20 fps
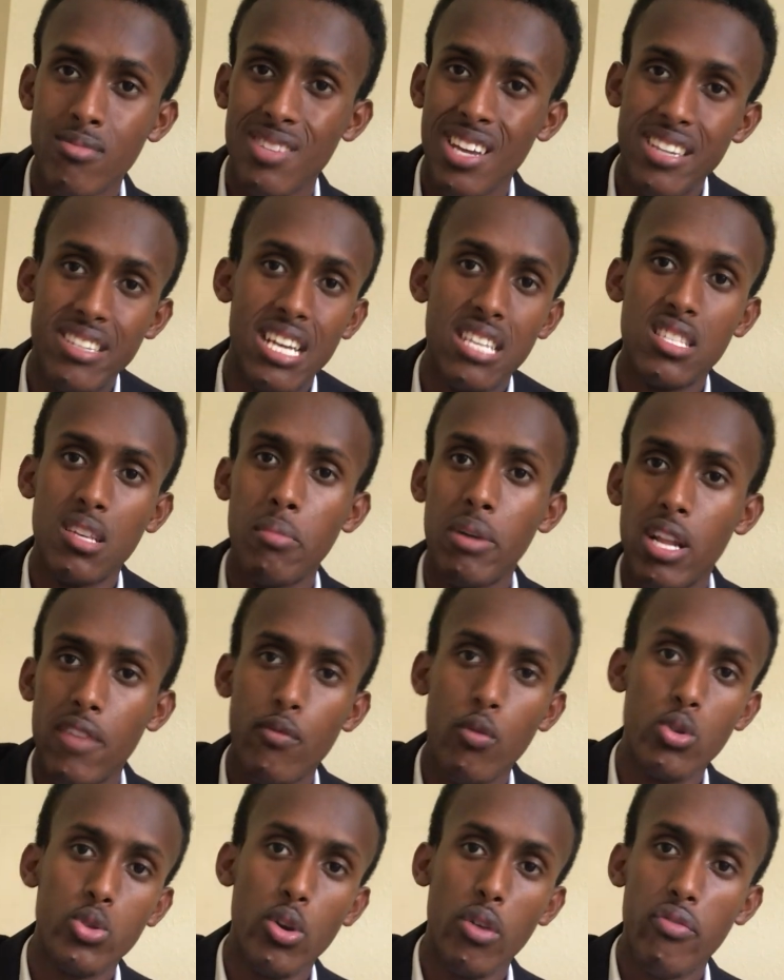It doesn't matter if it
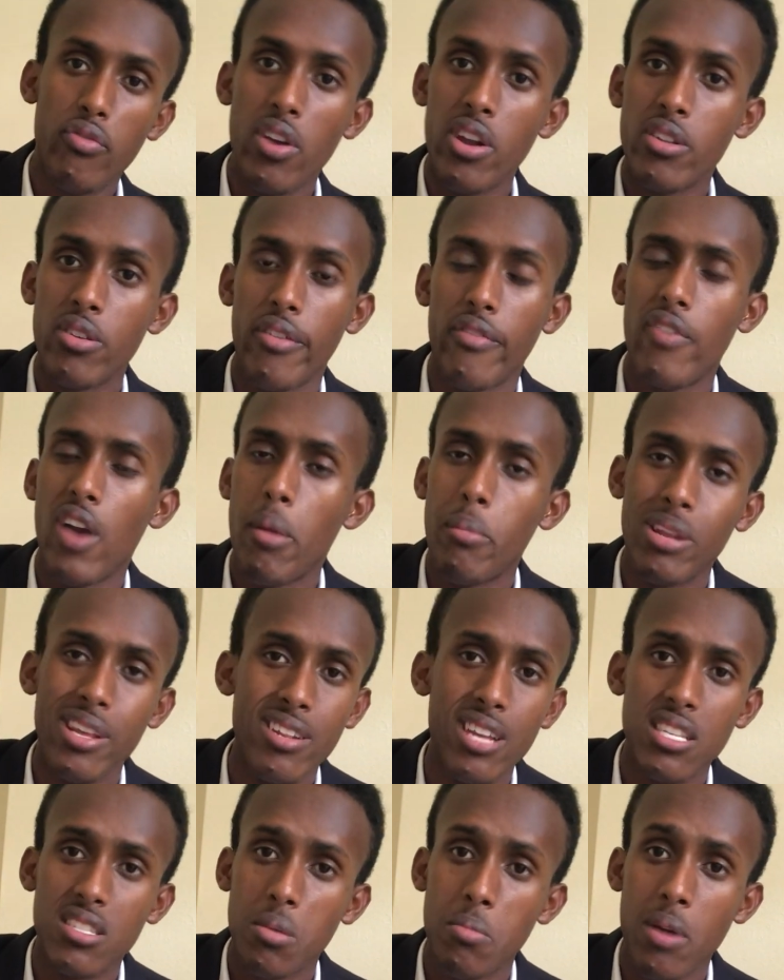was your friend, your family, it
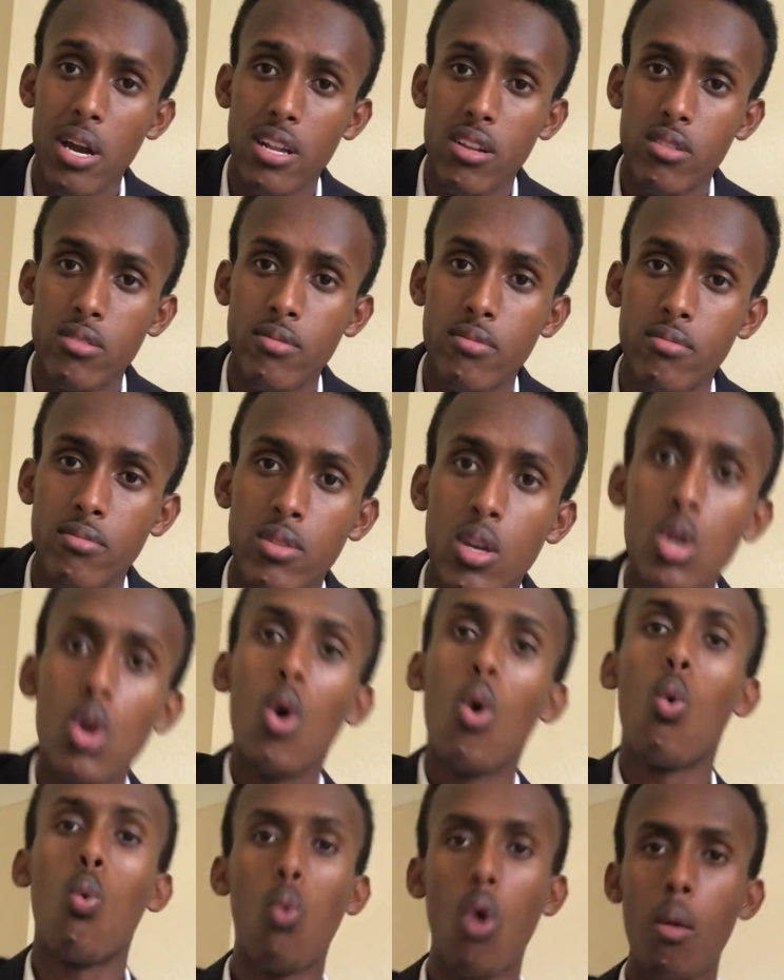doesn't matter.
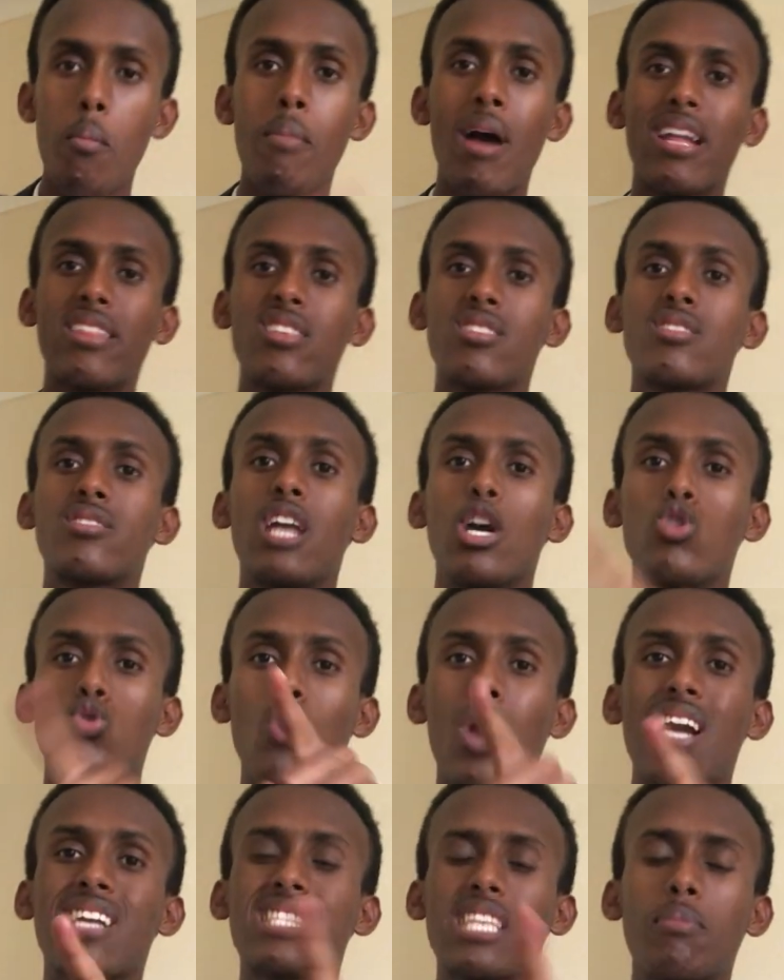What matters is that you
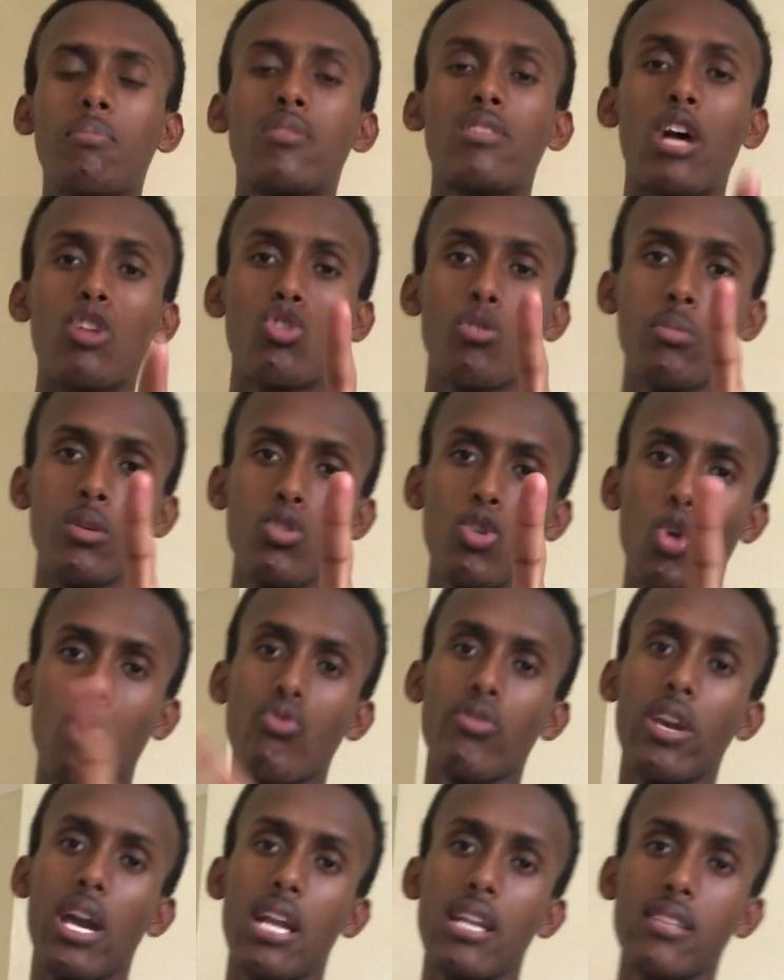accepted that to be your
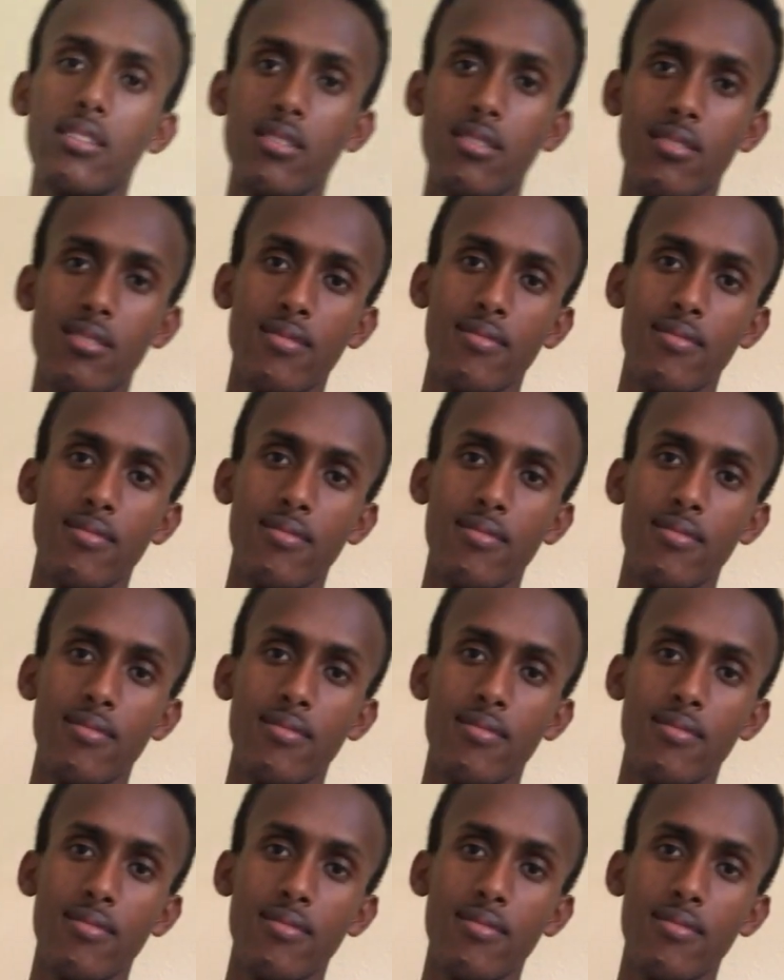reality.